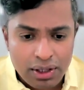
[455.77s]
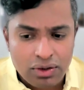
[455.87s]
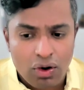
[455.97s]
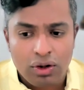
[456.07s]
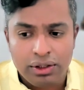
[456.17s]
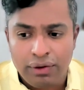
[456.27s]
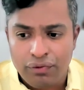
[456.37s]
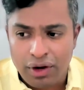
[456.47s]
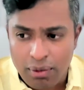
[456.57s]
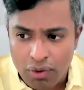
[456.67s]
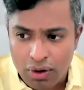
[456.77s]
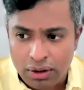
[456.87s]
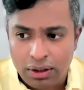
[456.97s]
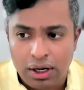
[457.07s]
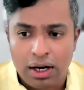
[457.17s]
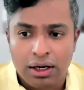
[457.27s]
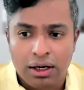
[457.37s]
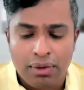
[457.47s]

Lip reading: is all the Fremont and